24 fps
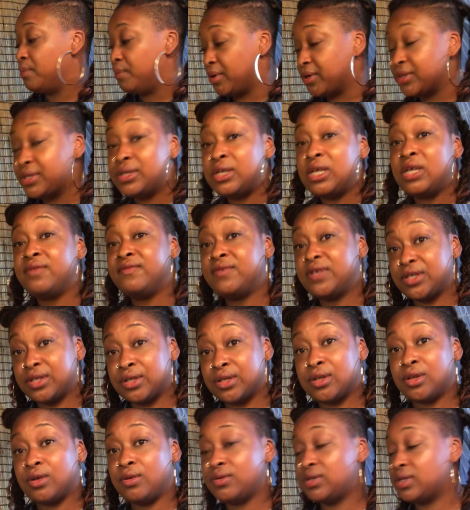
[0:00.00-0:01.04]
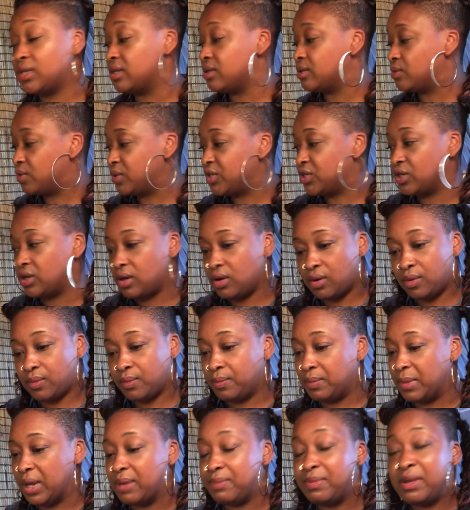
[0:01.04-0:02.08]
perceived excuses, which
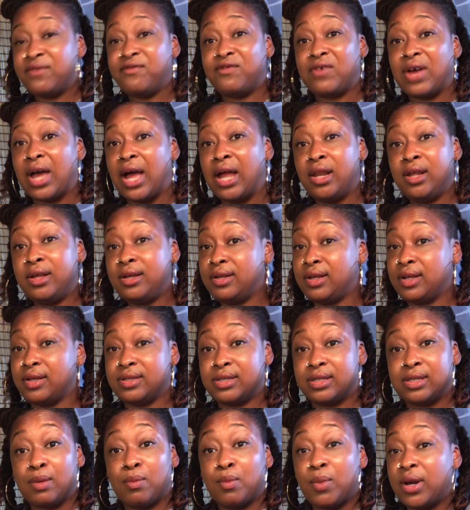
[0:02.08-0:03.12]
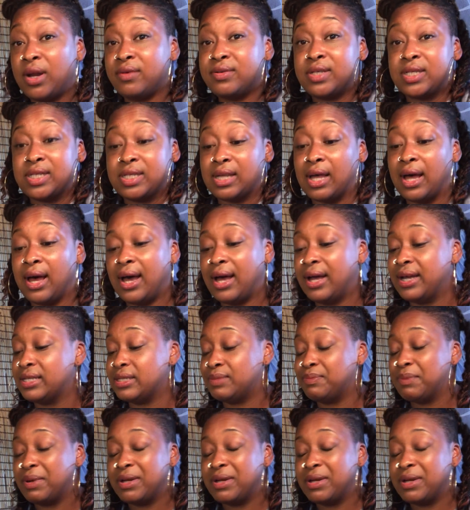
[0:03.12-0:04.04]
may be valid in someone else's eyes,